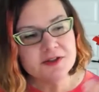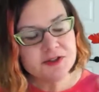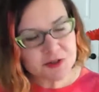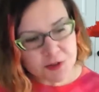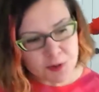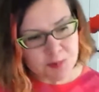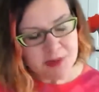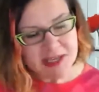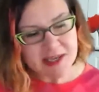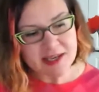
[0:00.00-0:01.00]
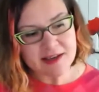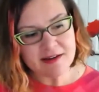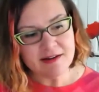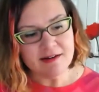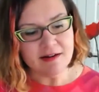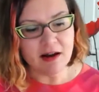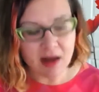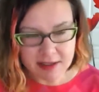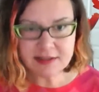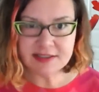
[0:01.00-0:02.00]
do be
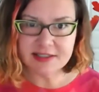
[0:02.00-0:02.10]
honest